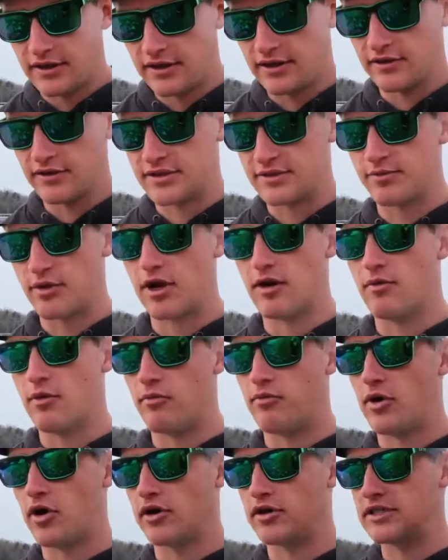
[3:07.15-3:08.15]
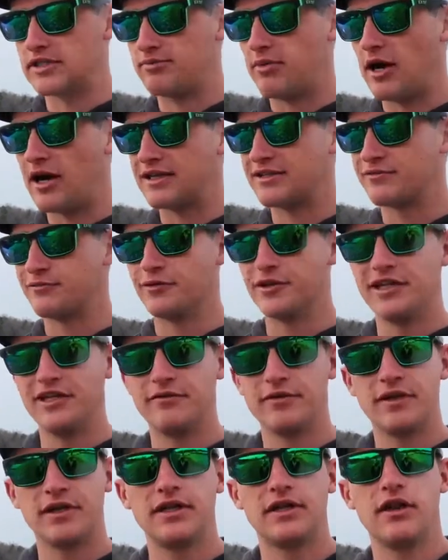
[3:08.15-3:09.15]
you know, spread them apart. Spots
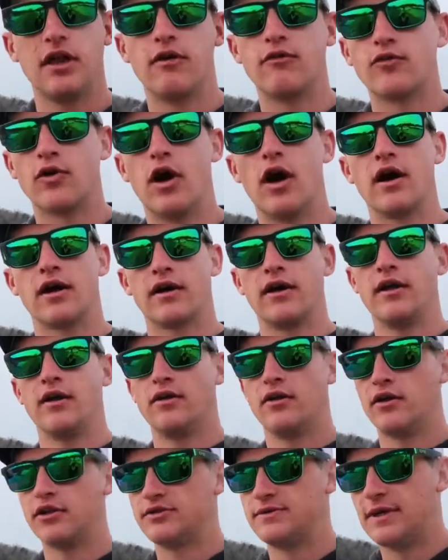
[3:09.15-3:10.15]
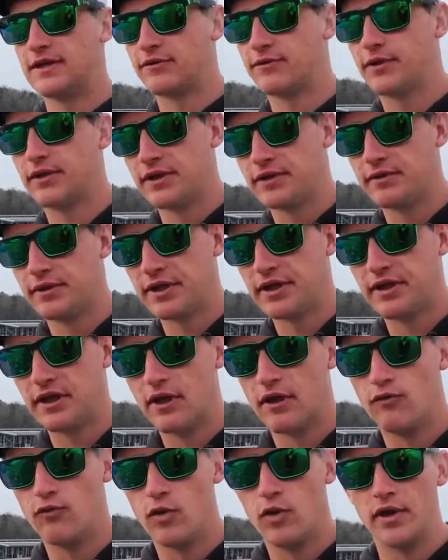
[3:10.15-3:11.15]
really, really love rock. Largemouth really, really
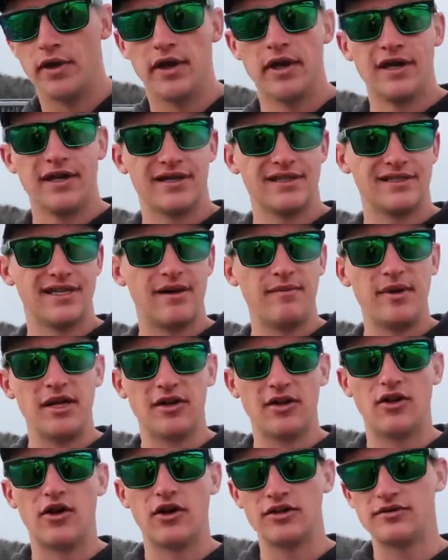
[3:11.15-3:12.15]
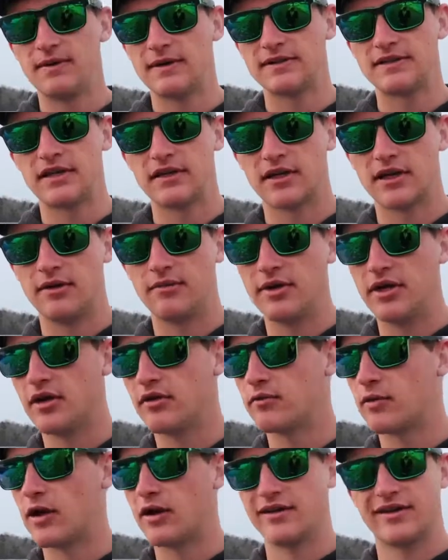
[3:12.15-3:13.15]
love wood. Does that mean a largemouth's not gonna be
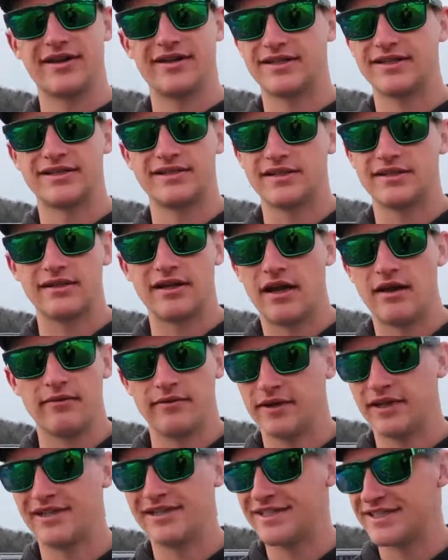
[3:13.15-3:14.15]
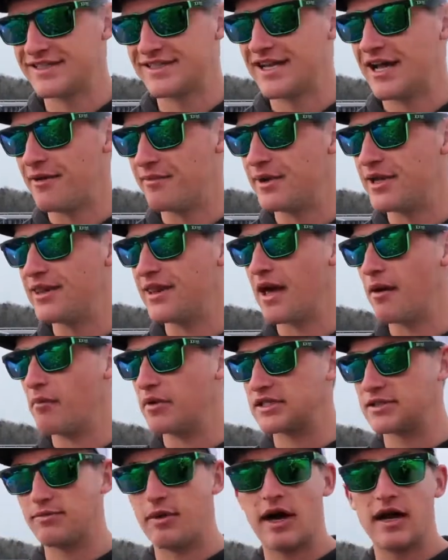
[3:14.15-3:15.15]
on rock? That does not mean that,
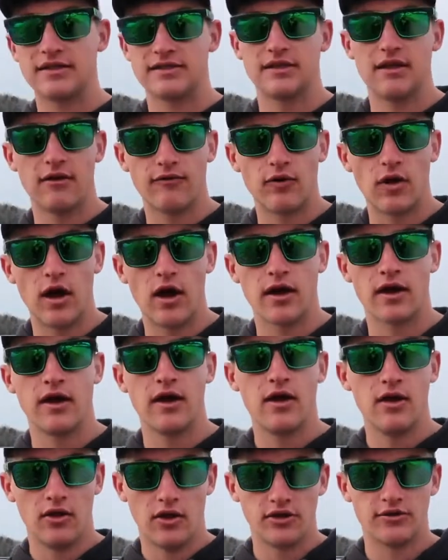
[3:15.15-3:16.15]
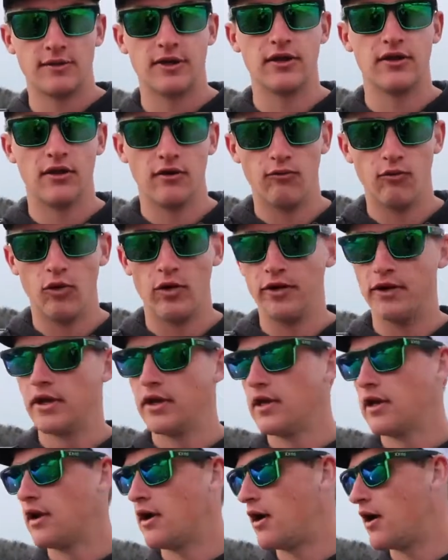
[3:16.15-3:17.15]
but spots love rock, largemouth love wood.
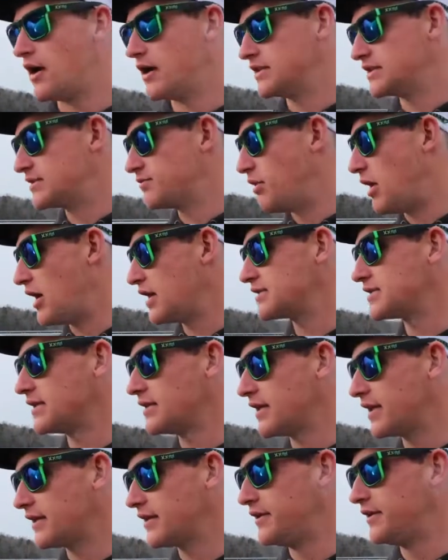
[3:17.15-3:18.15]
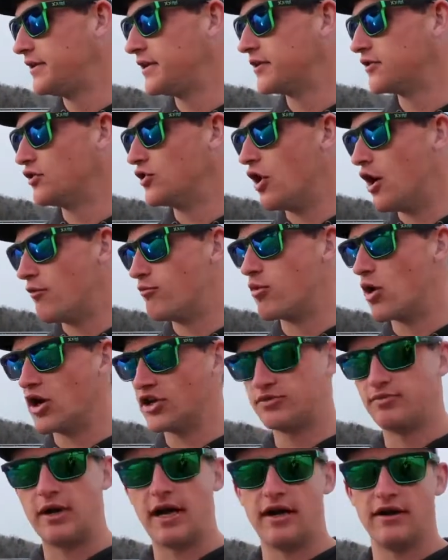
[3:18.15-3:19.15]
All right, spots on Lake Lanier love
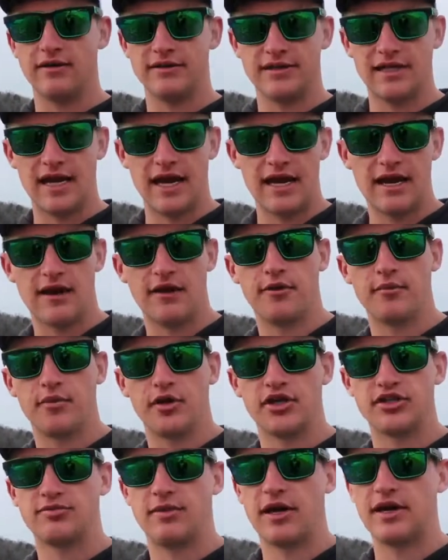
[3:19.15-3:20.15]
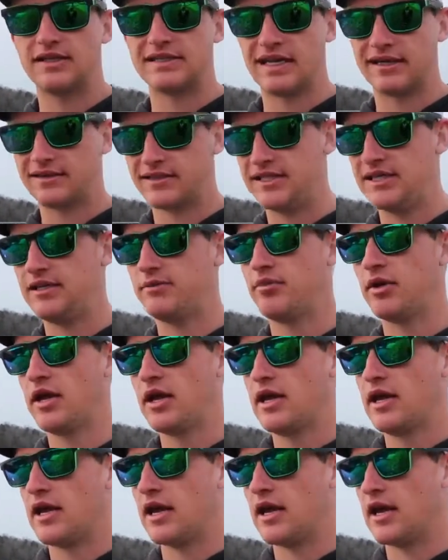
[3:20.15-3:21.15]
brush piles. They hang out on brush piles out deep,
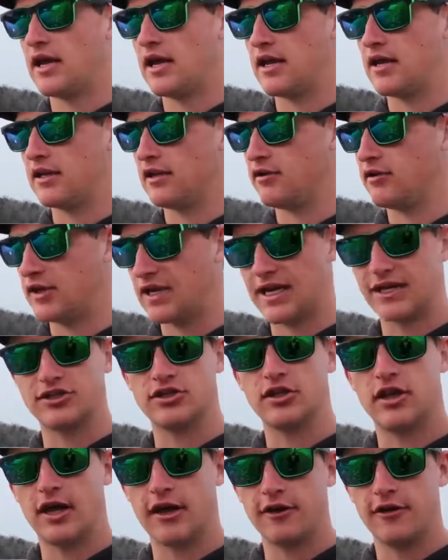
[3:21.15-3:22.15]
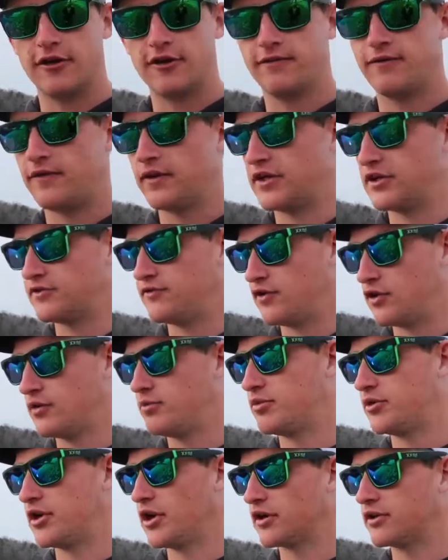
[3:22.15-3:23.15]
and you can catch a lot of good fish, very
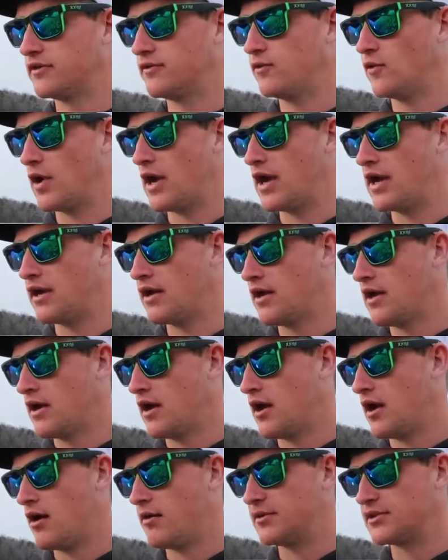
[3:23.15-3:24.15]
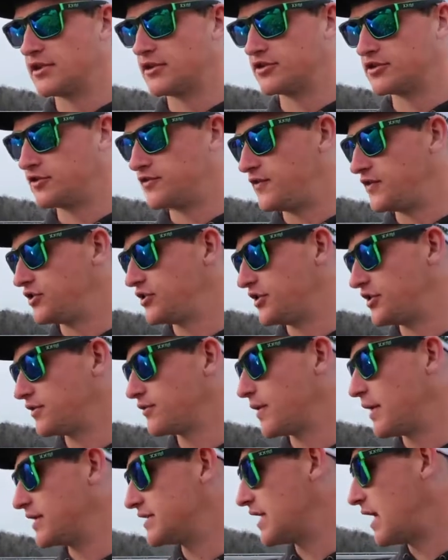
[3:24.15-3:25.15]
productive way, as long as you're fishing at
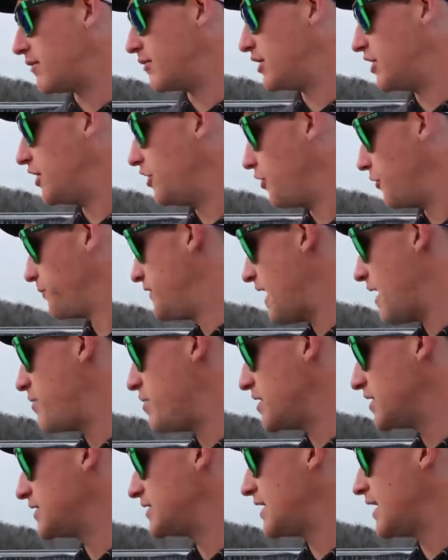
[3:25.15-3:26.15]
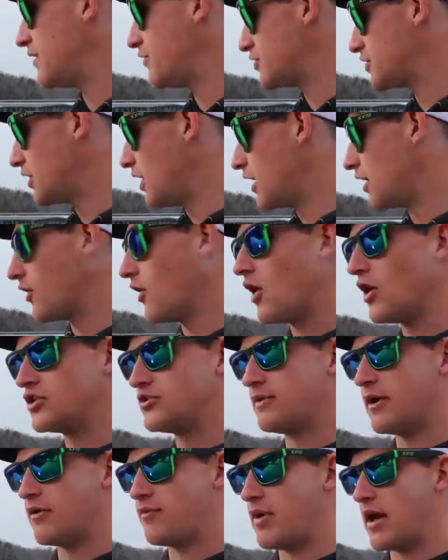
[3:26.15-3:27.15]
the right time of year. That being said, there's a lot of
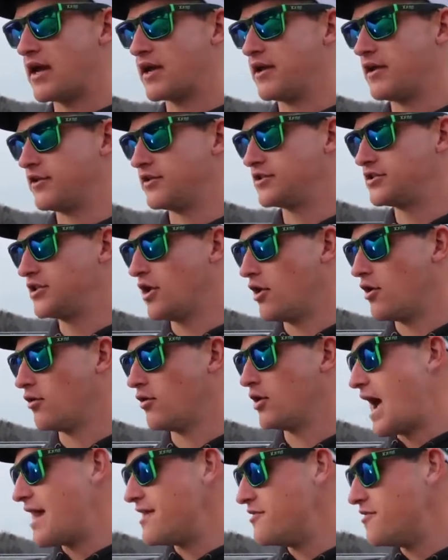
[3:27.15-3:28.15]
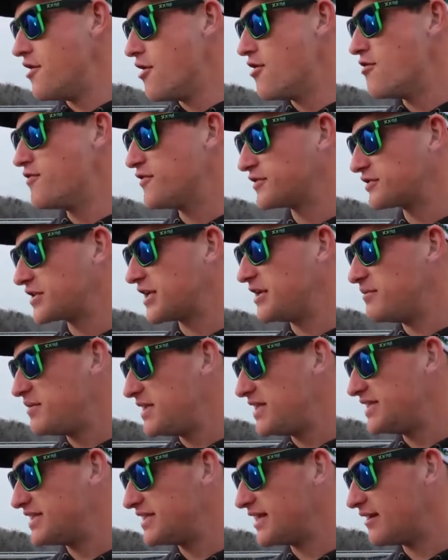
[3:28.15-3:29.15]
largemouth back here, so I know there's gonna
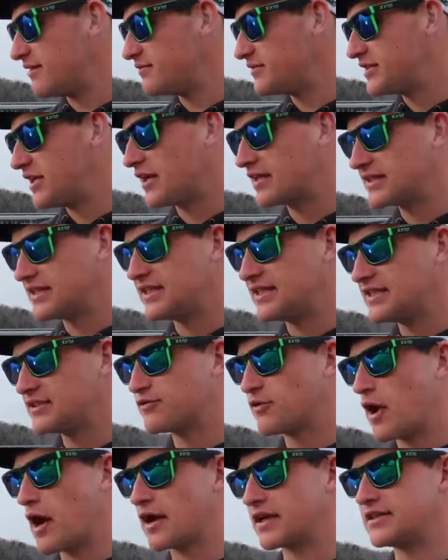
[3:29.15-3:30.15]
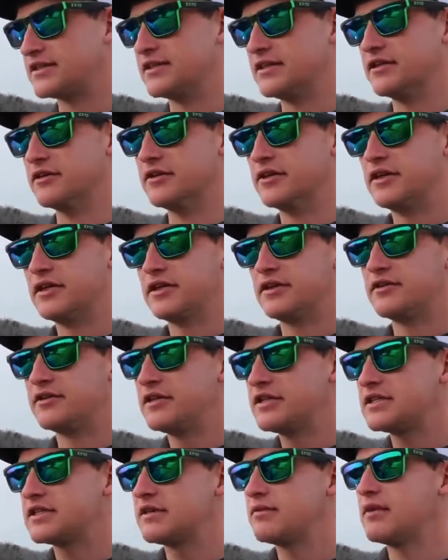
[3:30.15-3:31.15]
be some tucked in these rocks still.
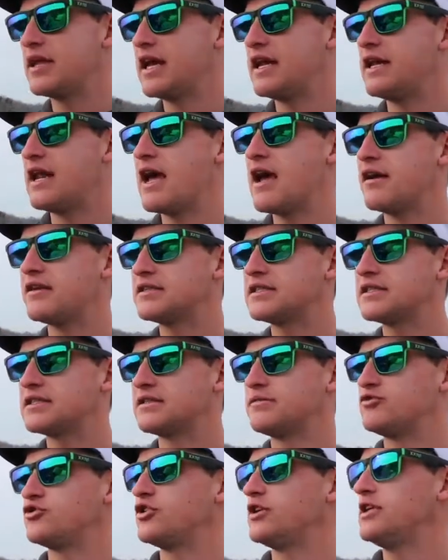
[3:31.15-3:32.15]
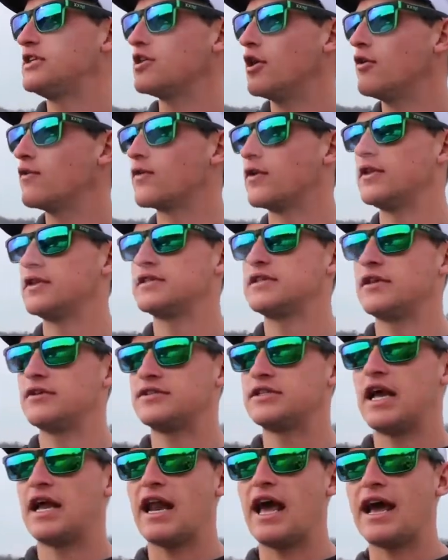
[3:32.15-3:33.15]
There is some lay downs and some trees over on this other
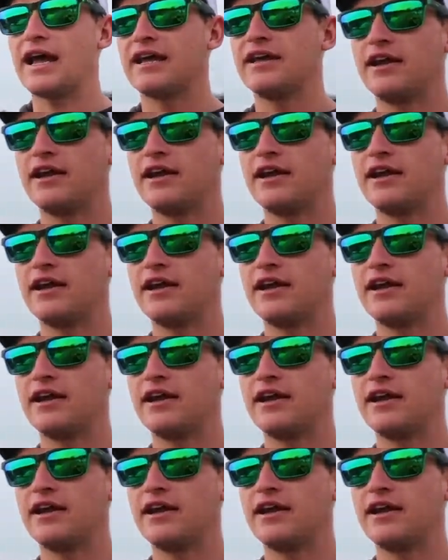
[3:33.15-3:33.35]
side. I